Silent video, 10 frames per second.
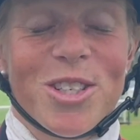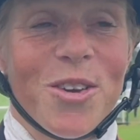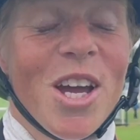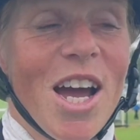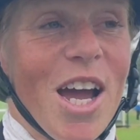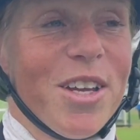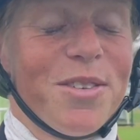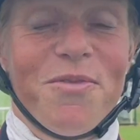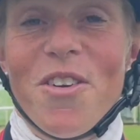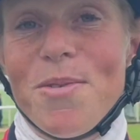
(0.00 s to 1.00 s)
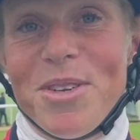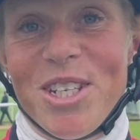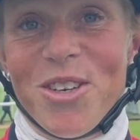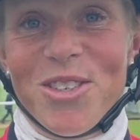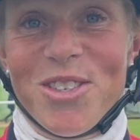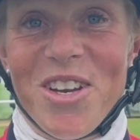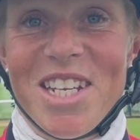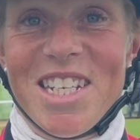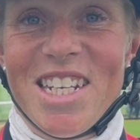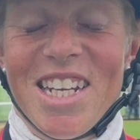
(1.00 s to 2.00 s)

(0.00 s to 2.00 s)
So I was very busy concentrating.